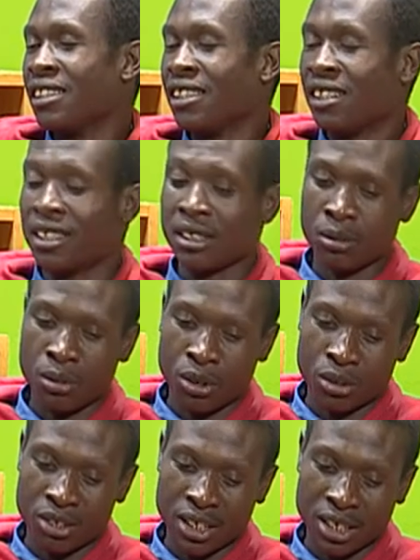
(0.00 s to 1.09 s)
Yes,
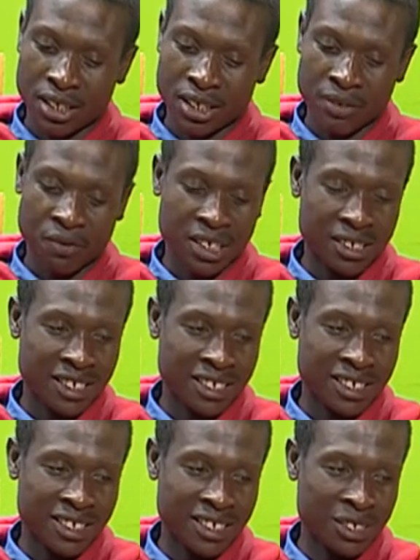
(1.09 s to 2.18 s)
because the first
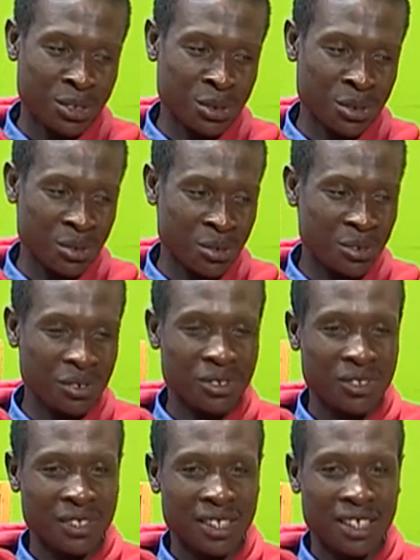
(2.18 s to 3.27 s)
artist I saw
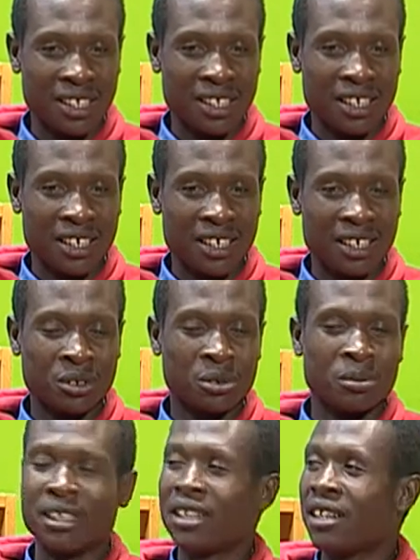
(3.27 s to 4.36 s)
was
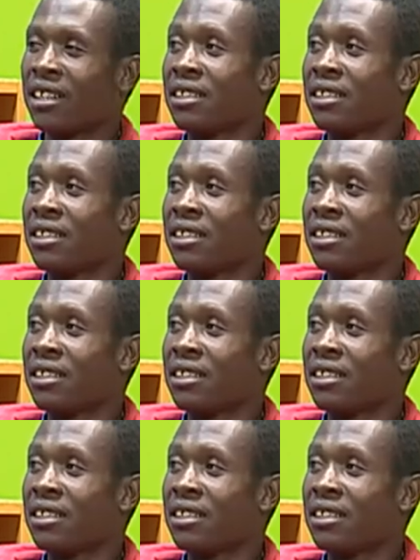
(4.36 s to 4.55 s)
my dad.